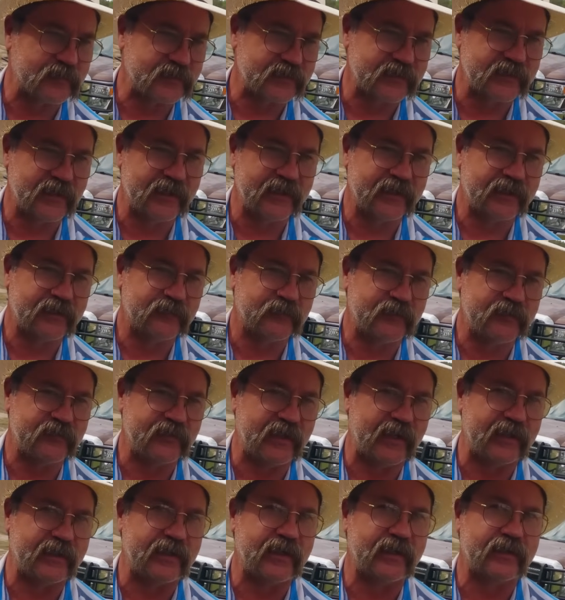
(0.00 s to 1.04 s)
mistaken, we've
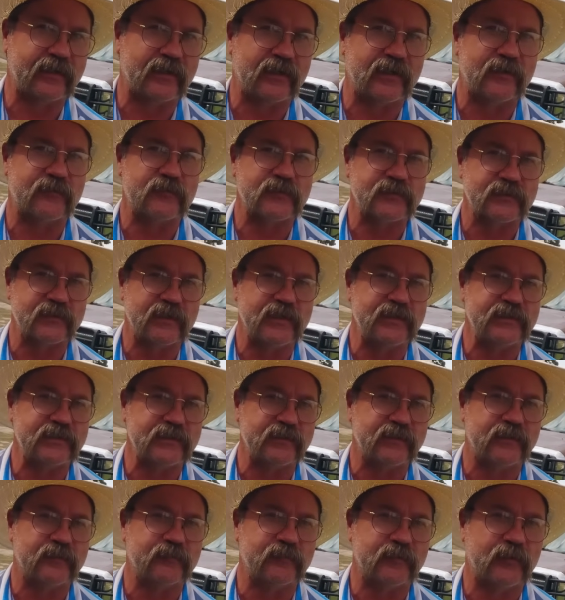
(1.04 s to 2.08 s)
had that
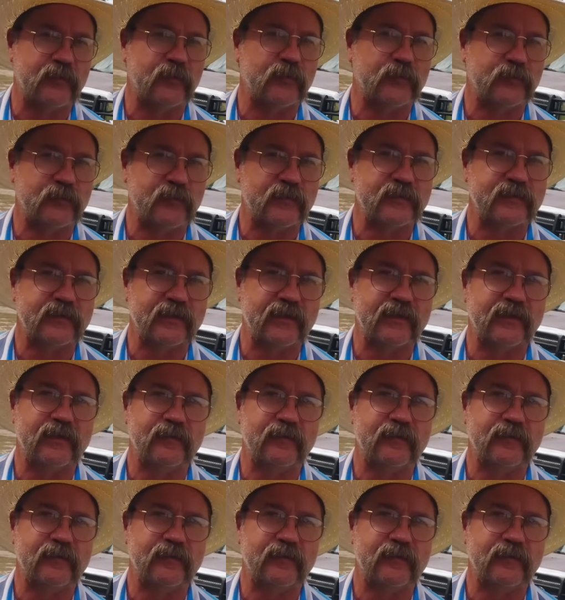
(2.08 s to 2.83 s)
conversation up north one time.